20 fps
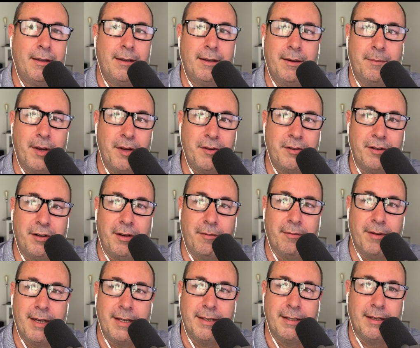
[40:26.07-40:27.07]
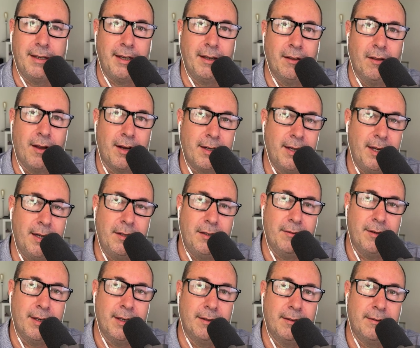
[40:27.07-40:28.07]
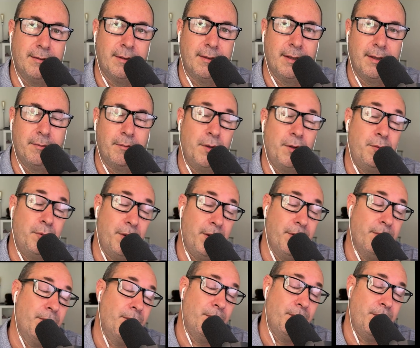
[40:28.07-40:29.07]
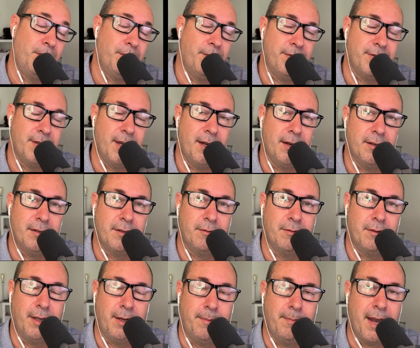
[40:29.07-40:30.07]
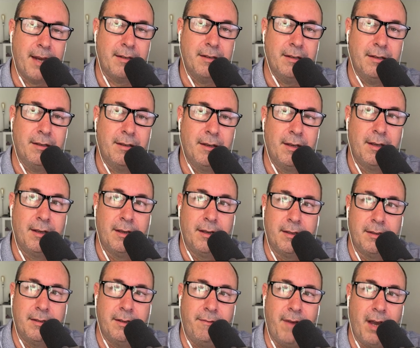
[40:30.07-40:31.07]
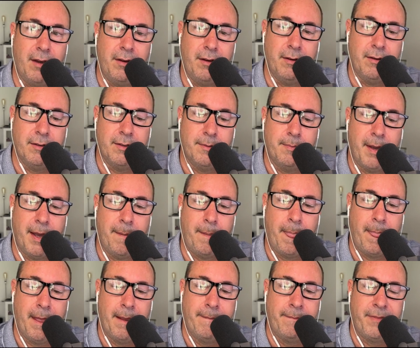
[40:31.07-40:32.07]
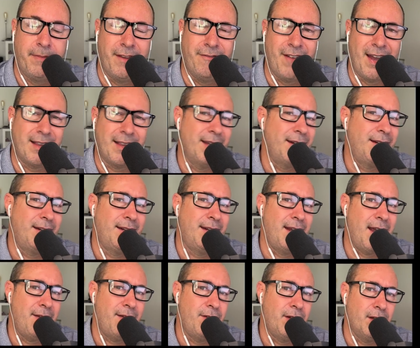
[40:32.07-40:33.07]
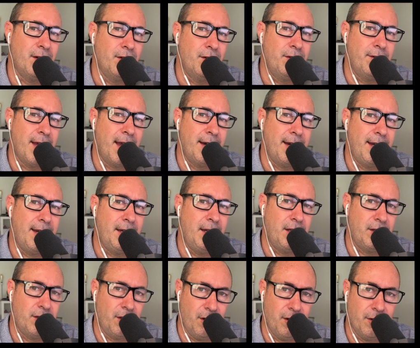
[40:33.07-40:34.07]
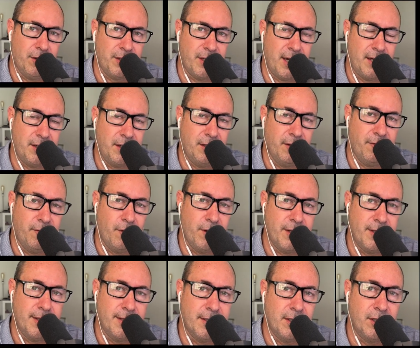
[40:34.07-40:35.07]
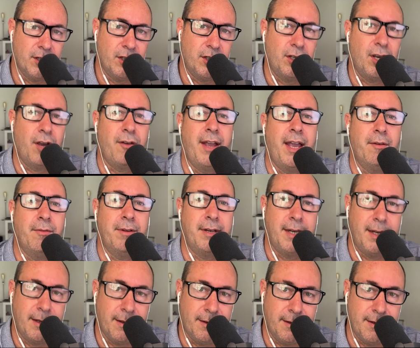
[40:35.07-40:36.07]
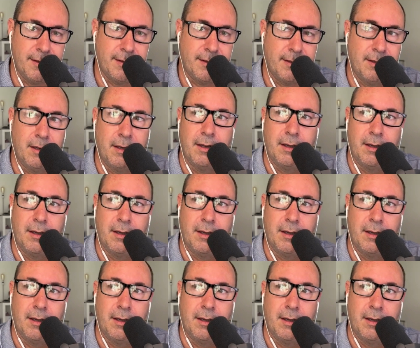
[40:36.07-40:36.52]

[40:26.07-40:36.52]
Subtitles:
and emotionally, reasonably locked into it. But which we've seen, it's linked back to values. But the fact that David can do that in the externalization of voices and just show how ridiculous